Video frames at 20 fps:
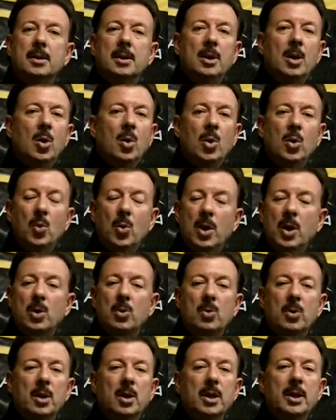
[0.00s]
The only way
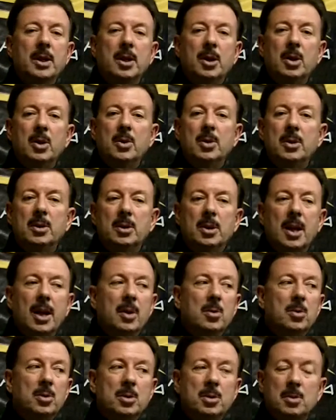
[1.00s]
to really know is
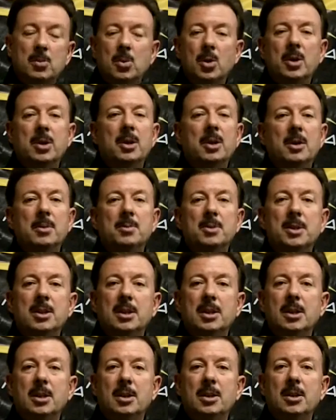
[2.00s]
like when someone comes
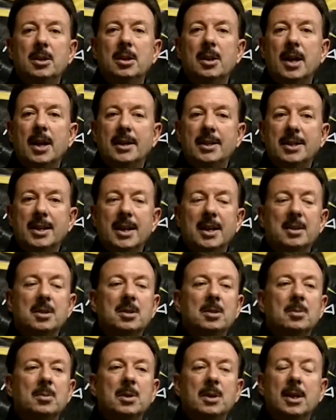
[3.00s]
in here and I
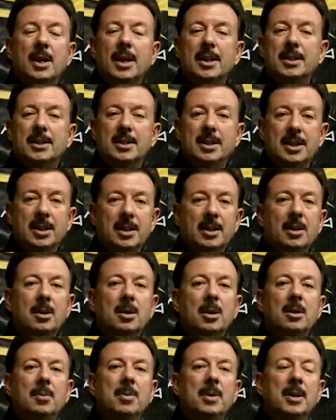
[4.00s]
test them and I see their
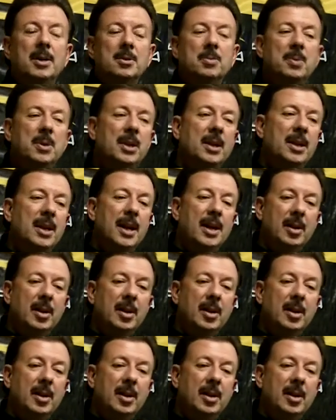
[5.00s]
club head speed,